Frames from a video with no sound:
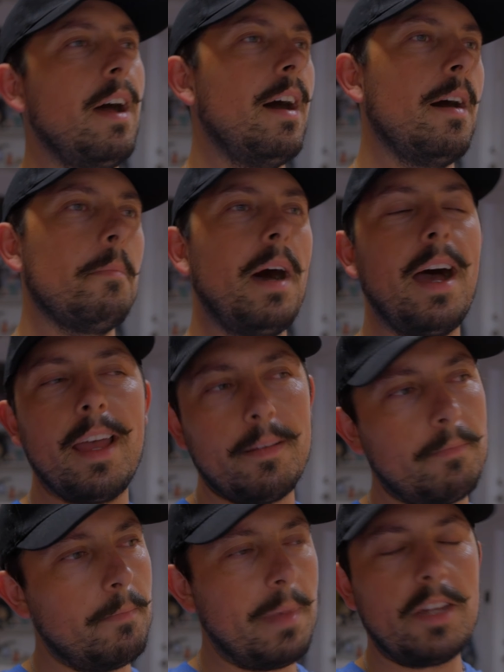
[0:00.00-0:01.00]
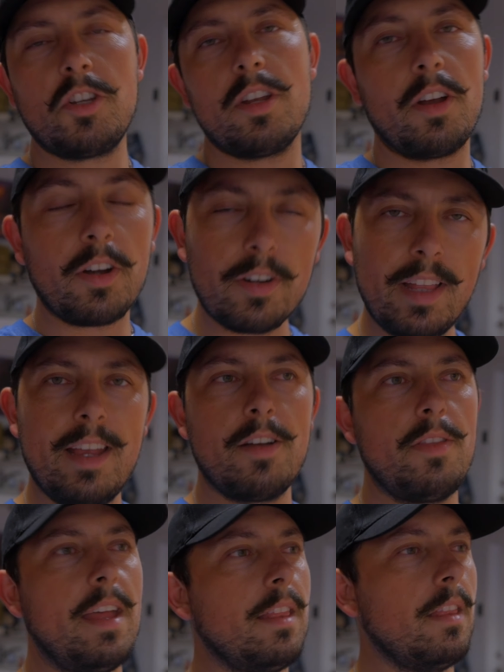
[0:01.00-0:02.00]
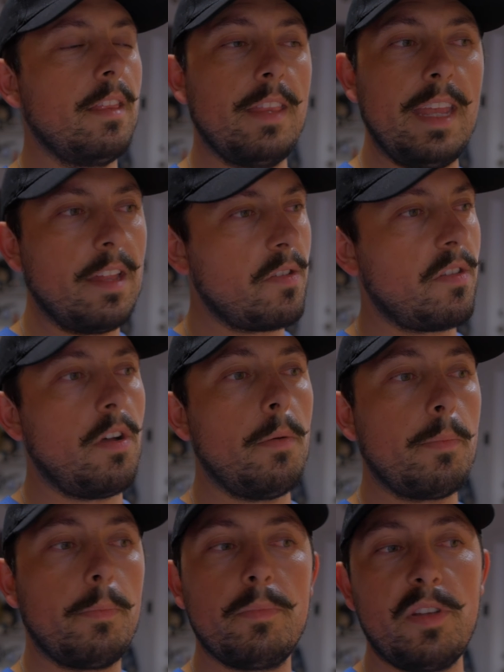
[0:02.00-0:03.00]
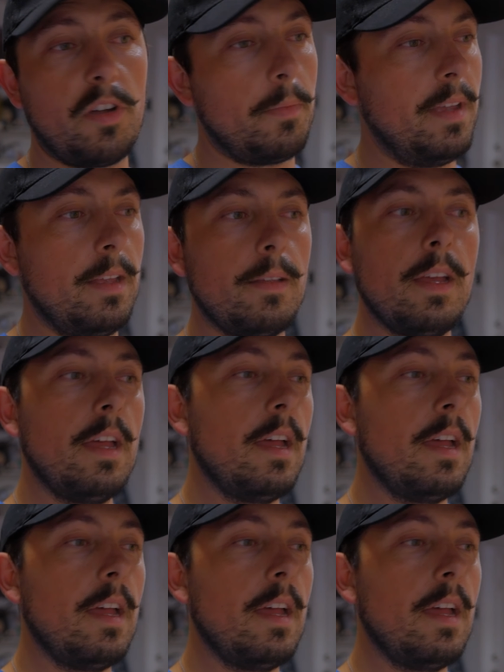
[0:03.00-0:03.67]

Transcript: I mentioned earlier that the install took me